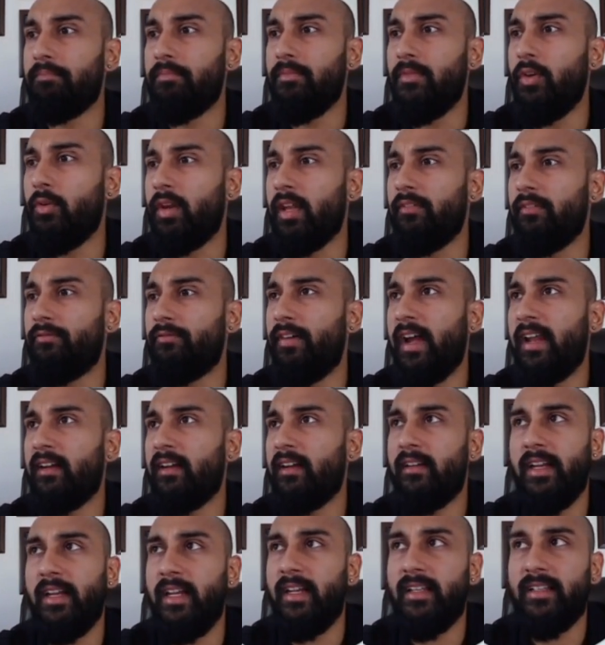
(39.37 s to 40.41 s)
You can find
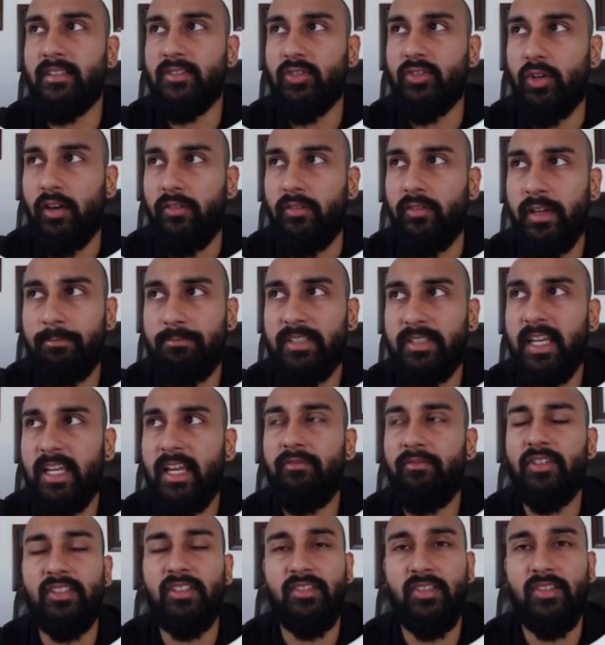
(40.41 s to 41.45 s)
our details on our
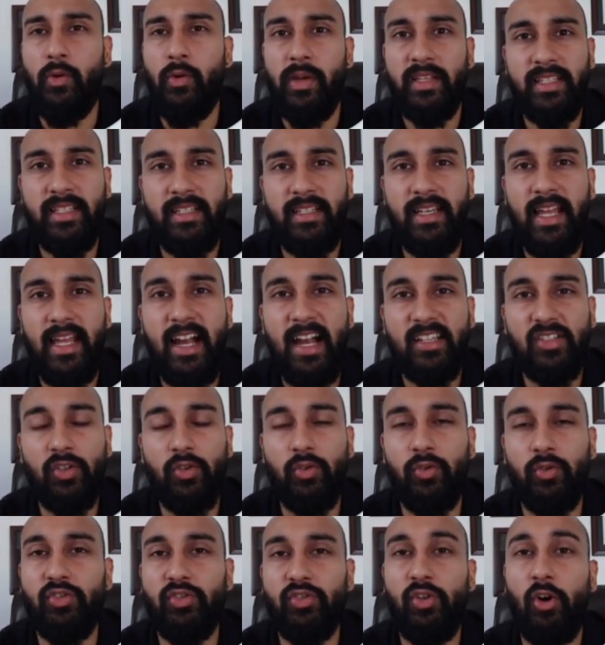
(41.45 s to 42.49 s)
website, which is
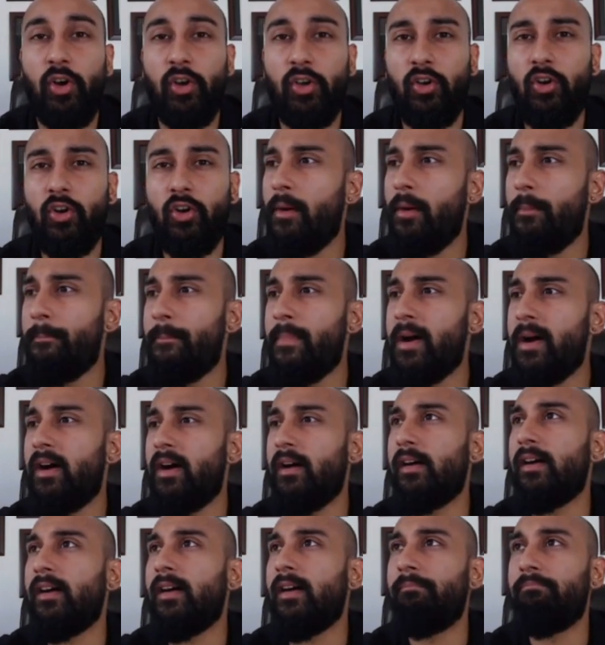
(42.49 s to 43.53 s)

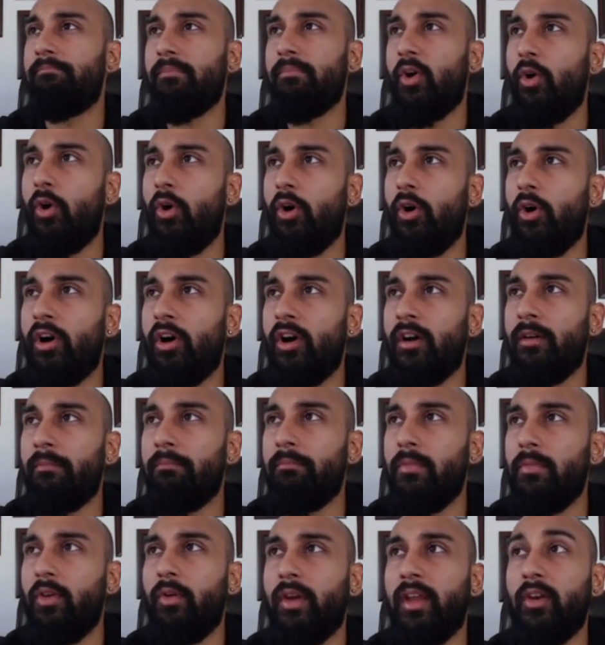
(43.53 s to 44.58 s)
usataxgurus.com, or you